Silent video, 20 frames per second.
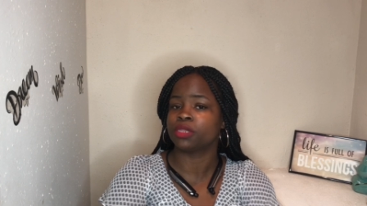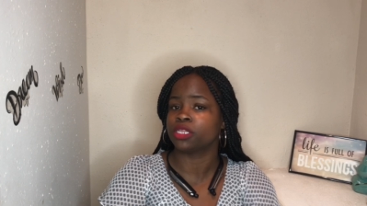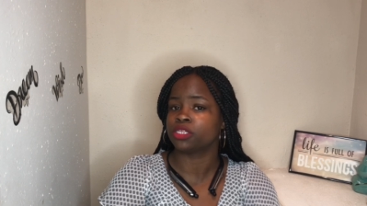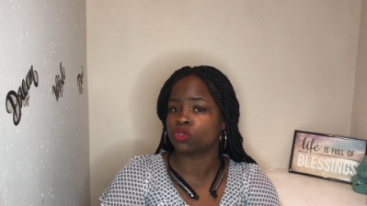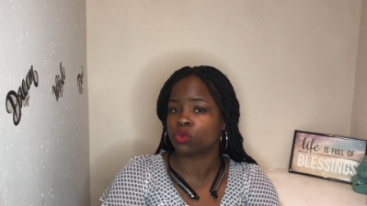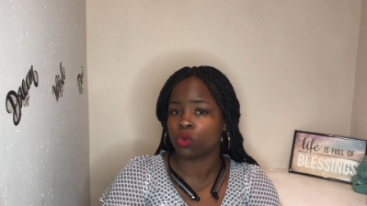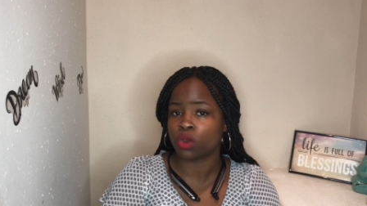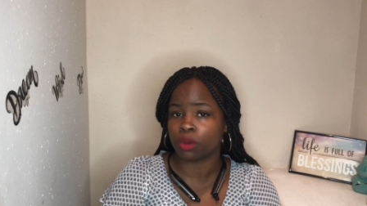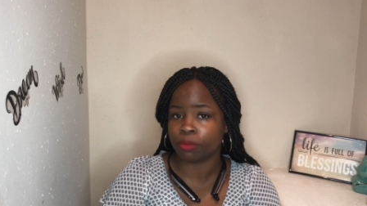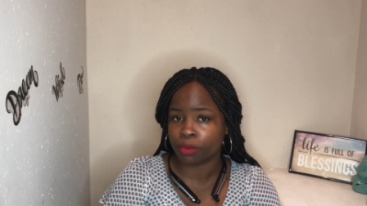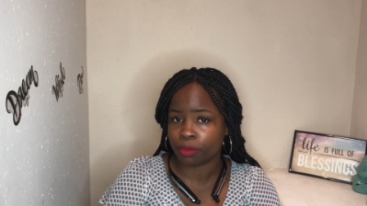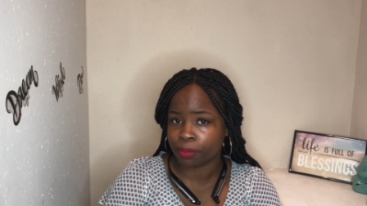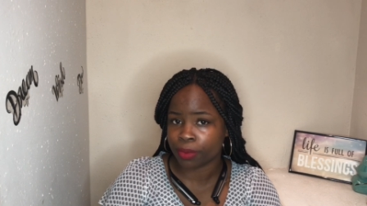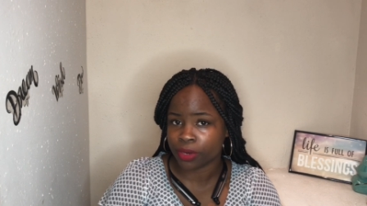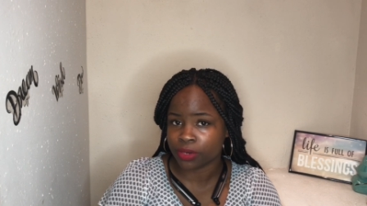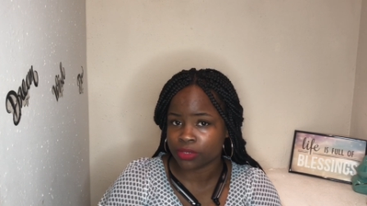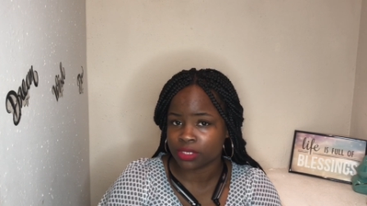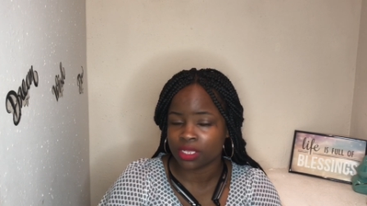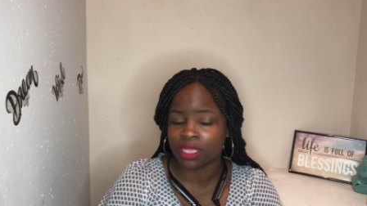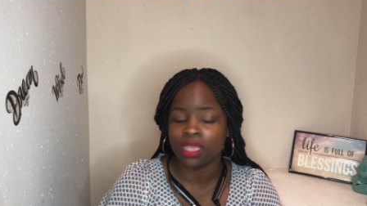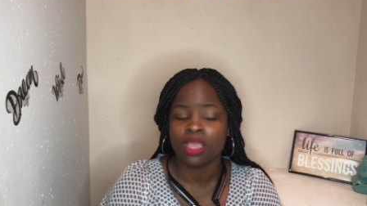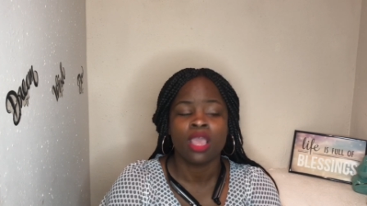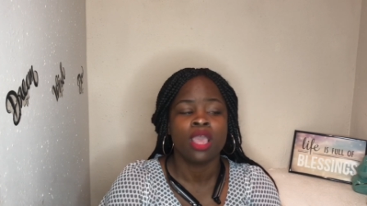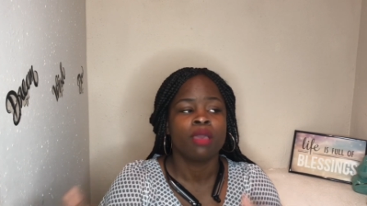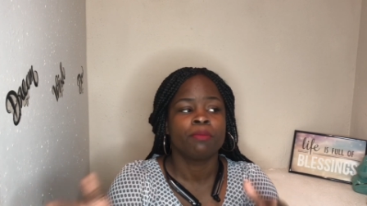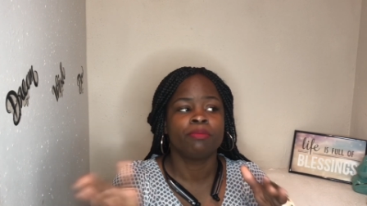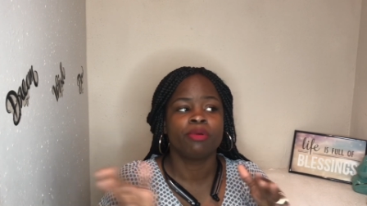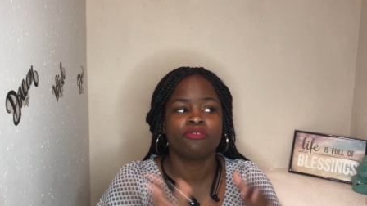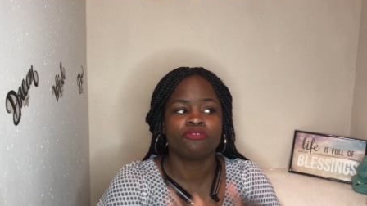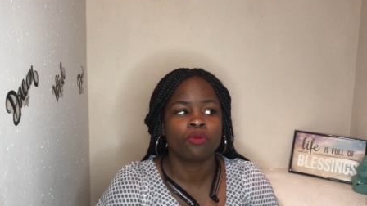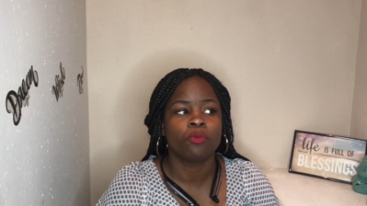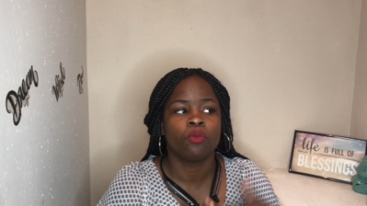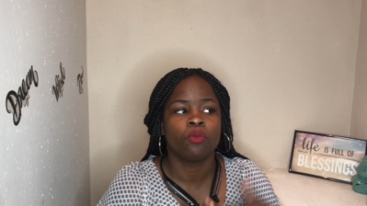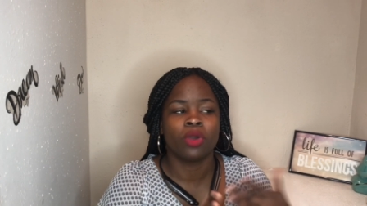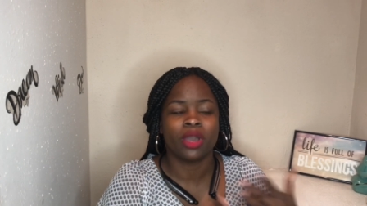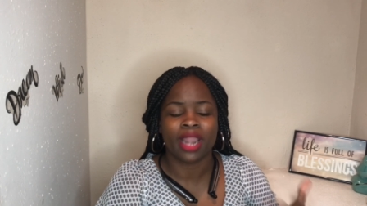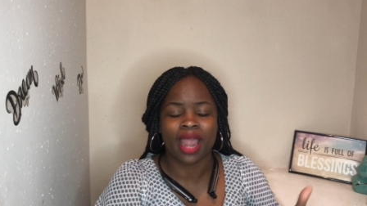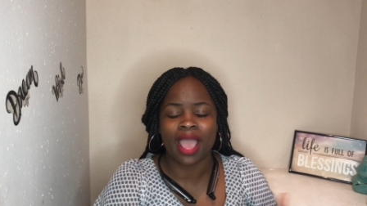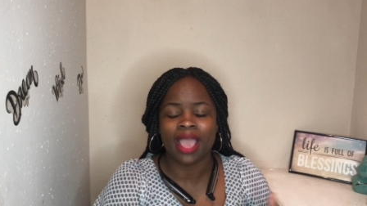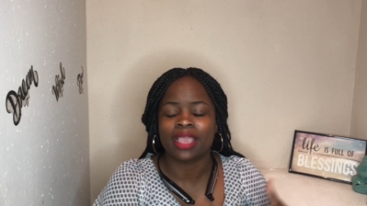to be this horrible person, but from
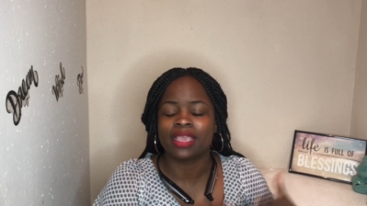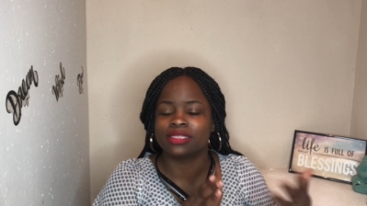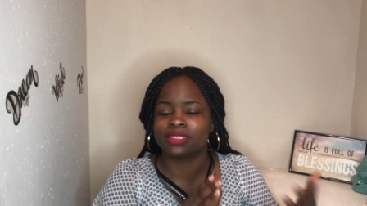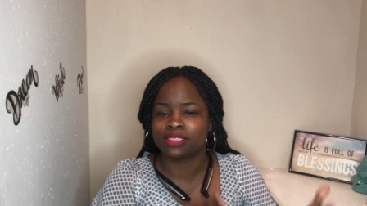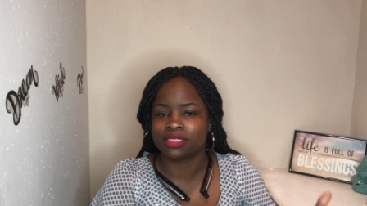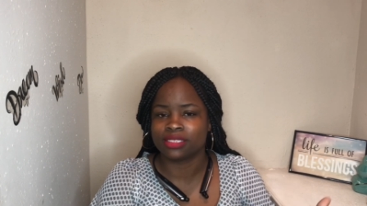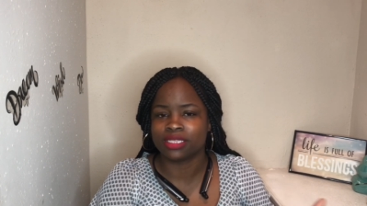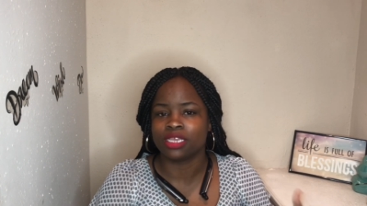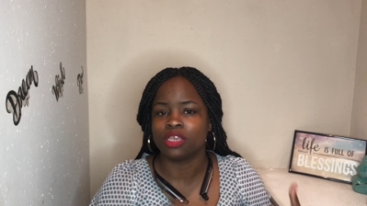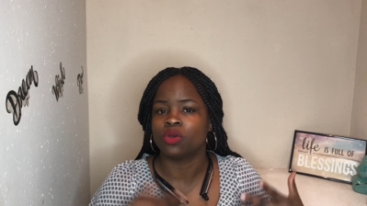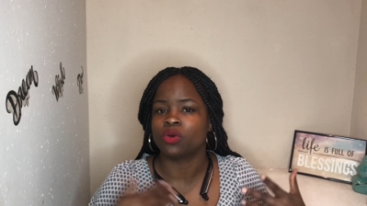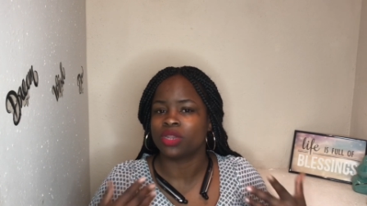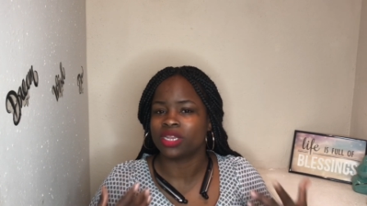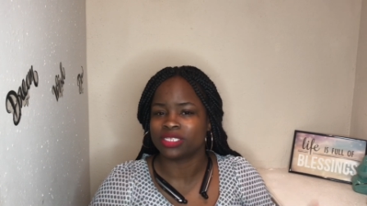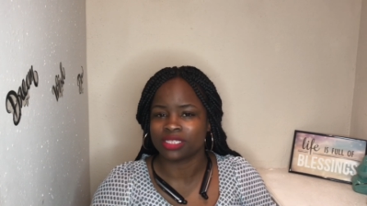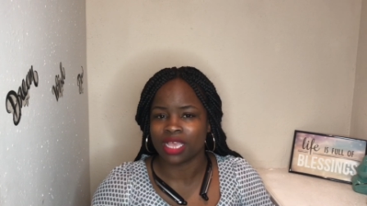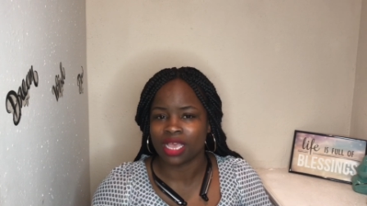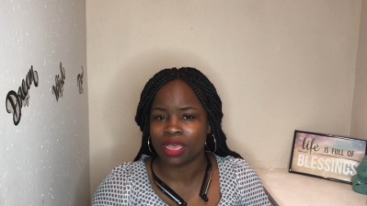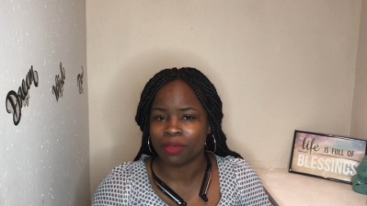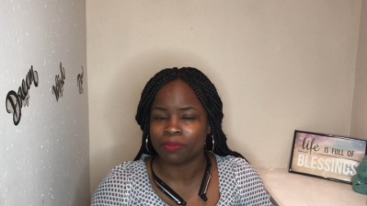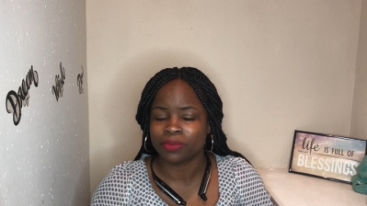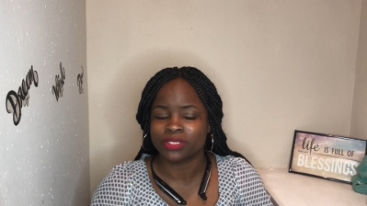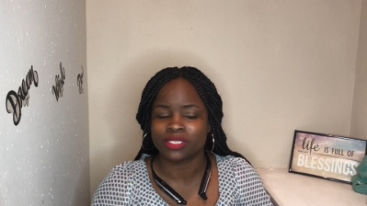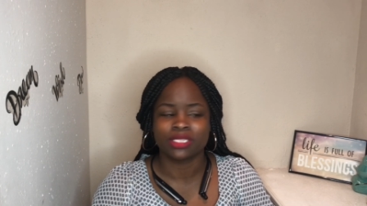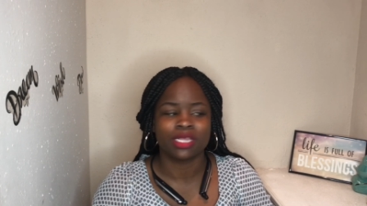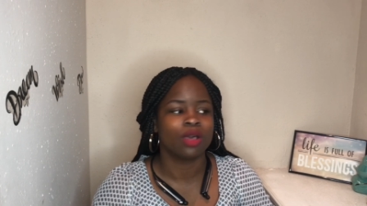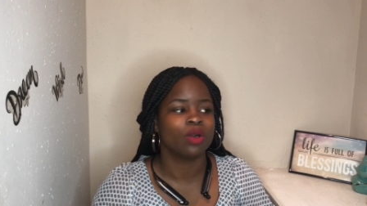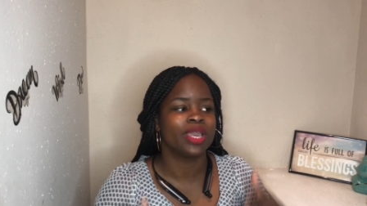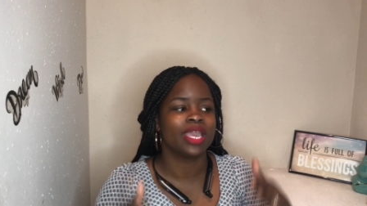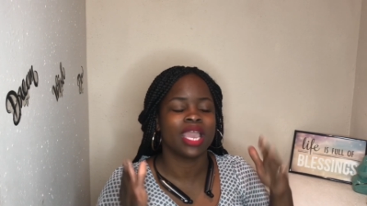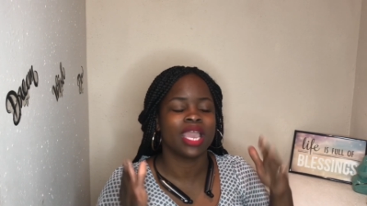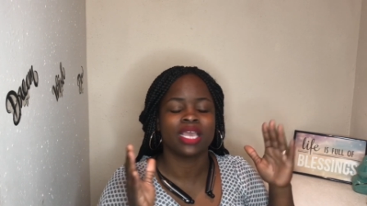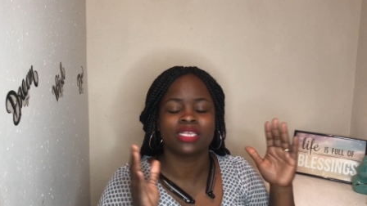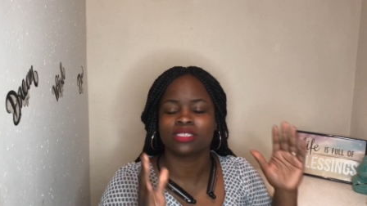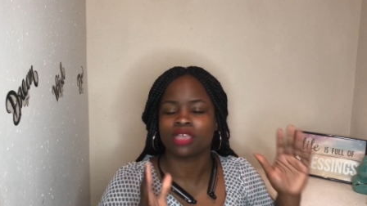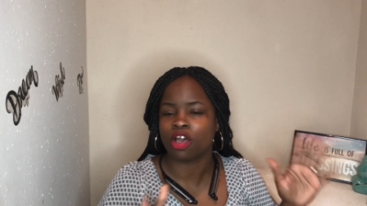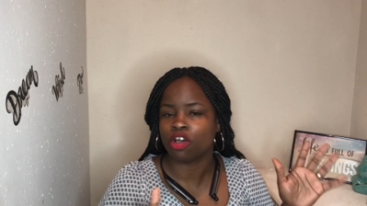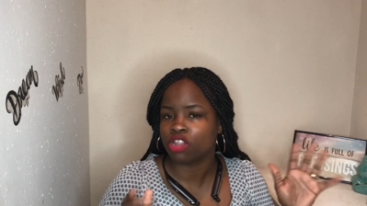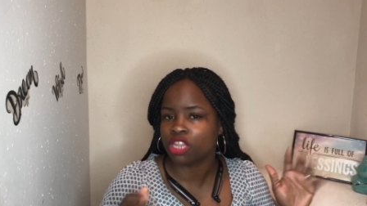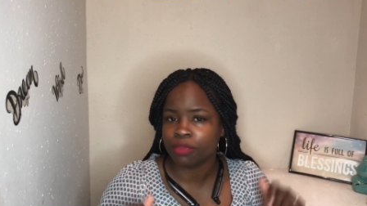what I can see on this episode, it
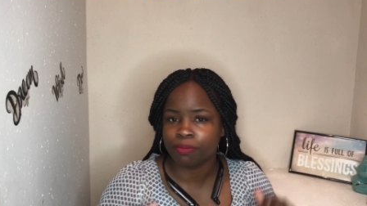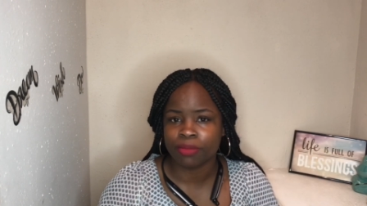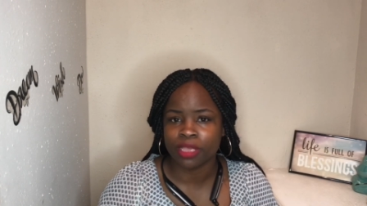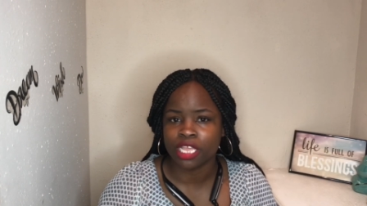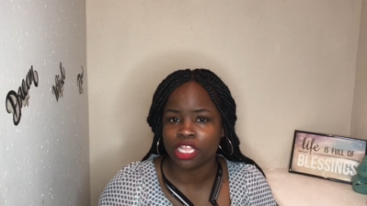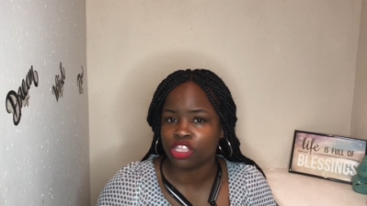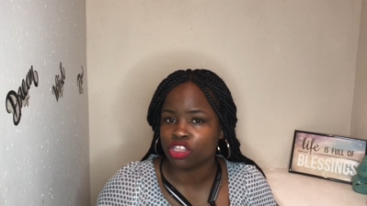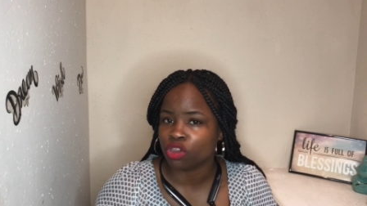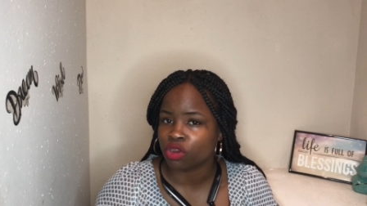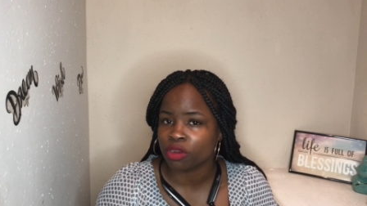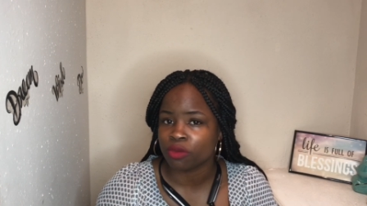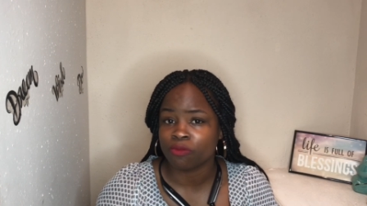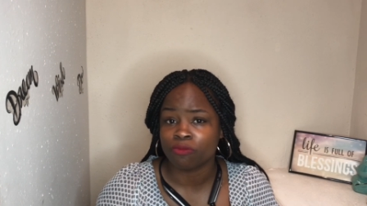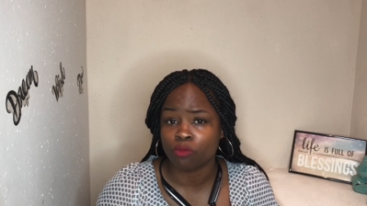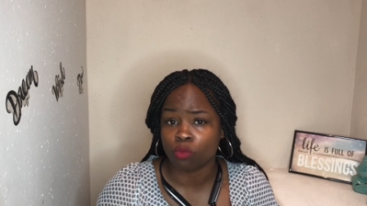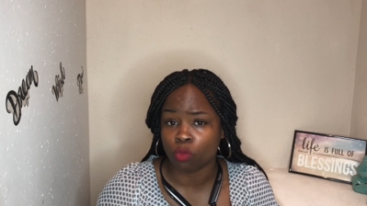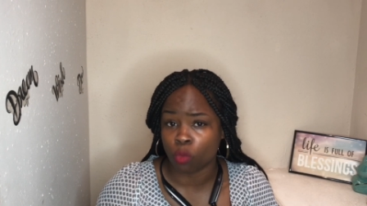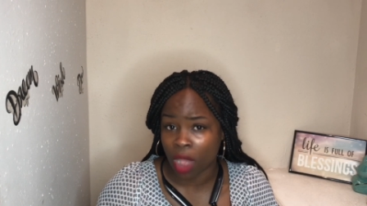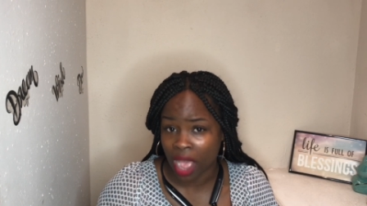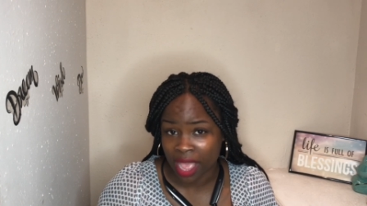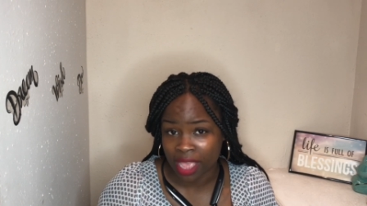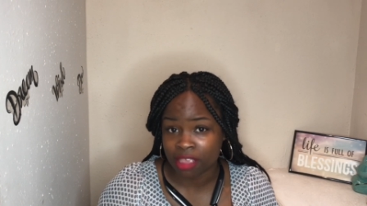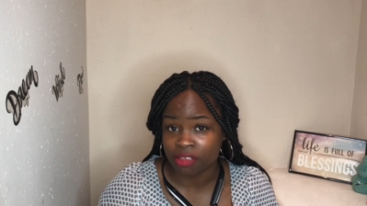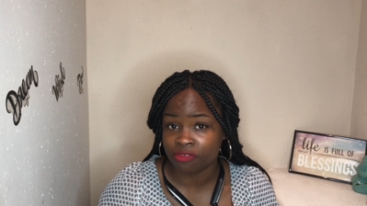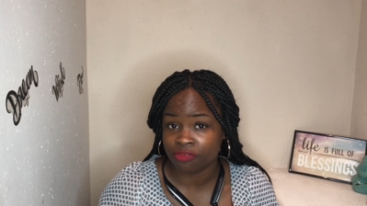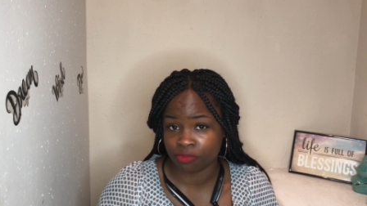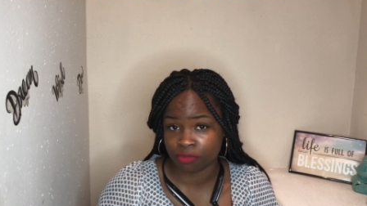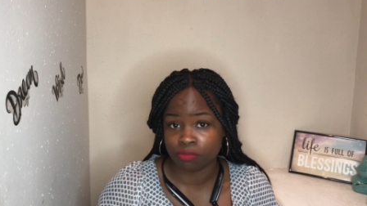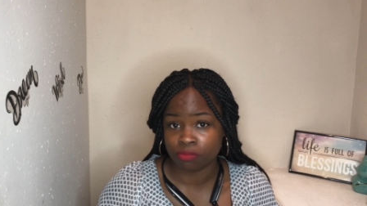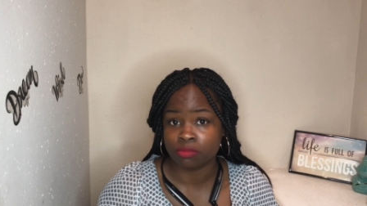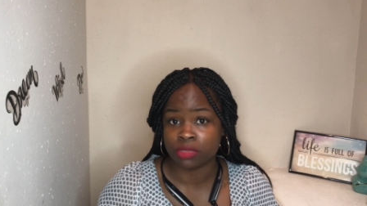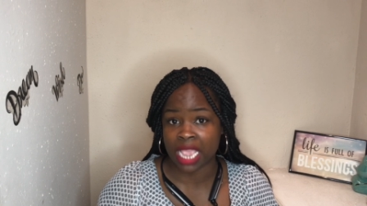has only been your wife.